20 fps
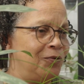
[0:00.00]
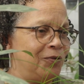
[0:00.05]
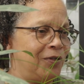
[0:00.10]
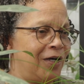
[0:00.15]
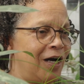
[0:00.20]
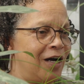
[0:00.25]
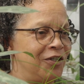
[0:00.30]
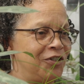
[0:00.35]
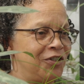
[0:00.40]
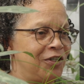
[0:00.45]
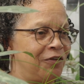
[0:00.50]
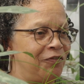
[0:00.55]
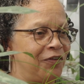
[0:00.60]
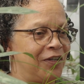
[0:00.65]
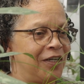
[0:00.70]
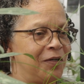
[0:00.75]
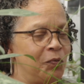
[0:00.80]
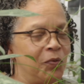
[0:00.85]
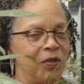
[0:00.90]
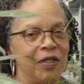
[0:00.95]
gosh, I
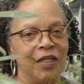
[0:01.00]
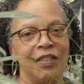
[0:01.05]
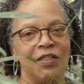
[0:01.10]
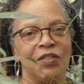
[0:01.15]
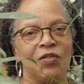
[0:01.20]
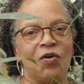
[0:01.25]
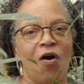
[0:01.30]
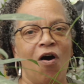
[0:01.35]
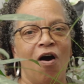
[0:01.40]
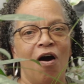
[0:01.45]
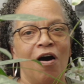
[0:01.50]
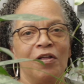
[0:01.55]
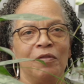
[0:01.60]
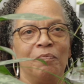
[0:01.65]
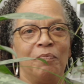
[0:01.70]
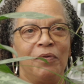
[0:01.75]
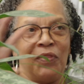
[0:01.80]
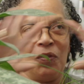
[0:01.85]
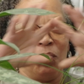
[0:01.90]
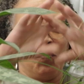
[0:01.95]
forget what it's
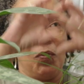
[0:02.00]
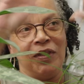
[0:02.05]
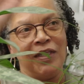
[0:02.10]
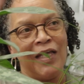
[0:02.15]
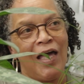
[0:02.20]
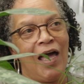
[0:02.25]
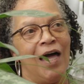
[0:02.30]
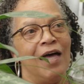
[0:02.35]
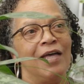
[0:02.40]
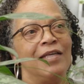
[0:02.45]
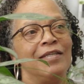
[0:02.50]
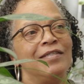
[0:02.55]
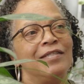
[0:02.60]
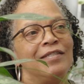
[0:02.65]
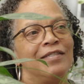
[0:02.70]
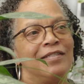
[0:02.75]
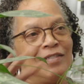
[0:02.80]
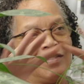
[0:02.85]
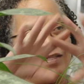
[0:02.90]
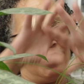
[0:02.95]
called, but the one that has
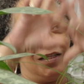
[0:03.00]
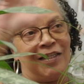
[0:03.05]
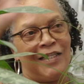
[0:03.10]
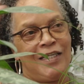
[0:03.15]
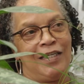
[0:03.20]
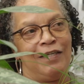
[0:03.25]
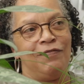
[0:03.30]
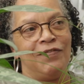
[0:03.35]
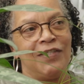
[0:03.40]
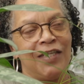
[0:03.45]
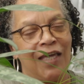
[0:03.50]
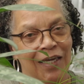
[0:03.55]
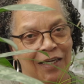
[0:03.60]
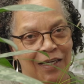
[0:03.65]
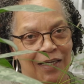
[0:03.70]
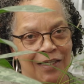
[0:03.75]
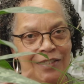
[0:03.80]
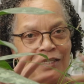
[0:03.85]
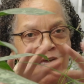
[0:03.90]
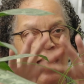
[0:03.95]
the leaves
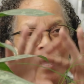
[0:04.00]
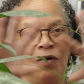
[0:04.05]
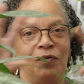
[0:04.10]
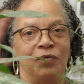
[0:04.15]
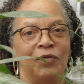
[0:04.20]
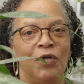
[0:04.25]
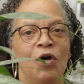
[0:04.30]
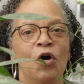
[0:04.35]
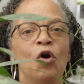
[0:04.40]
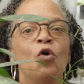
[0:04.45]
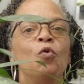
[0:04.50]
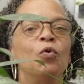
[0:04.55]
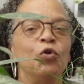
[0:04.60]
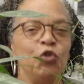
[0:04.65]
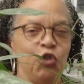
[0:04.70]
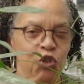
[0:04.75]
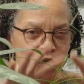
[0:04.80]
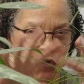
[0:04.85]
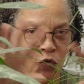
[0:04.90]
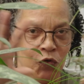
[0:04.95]
hanging down.
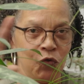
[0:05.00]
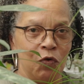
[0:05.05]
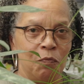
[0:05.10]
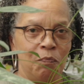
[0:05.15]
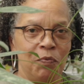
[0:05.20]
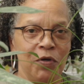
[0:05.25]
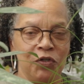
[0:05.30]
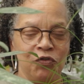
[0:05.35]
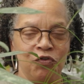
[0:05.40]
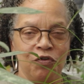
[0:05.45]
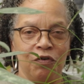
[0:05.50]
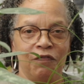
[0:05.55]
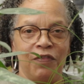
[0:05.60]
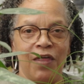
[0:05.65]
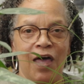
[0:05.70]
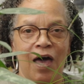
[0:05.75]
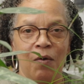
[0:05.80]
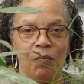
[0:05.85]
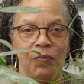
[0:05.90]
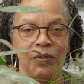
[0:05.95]
We'll show you a picture of
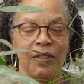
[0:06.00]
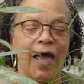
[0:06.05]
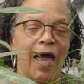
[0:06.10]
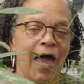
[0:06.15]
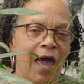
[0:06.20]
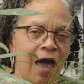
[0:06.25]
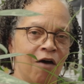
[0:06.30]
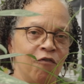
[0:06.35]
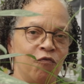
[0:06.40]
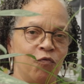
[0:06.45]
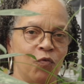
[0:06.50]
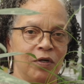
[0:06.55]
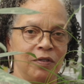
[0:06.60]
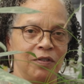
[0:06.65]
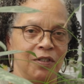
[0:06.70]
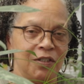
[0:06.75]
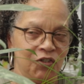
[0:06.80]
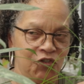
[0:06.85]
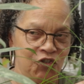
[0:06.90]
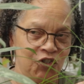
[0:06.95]
that one. I have
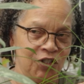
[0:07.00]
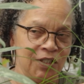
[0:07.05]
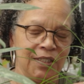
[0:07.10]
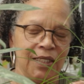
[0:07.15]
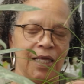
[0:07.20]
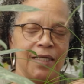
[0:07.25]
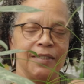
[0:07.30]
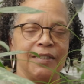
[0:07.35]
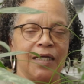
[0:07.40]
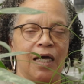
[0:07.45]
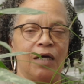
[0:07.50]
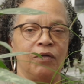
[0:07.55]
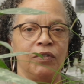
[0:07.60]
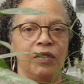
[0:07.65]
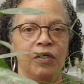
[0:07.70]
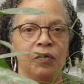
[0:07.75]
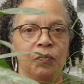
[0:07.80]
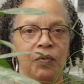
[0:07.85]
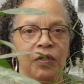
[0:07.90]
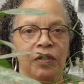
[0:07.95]
one, it's just not down
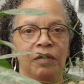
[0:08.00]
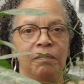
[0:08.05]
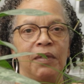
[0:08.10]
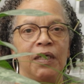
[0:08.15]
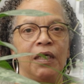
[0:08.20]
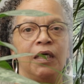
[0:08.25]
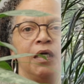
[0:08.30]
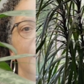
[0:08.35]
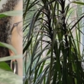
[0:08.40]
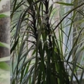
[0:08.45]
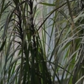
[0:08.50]
here with me.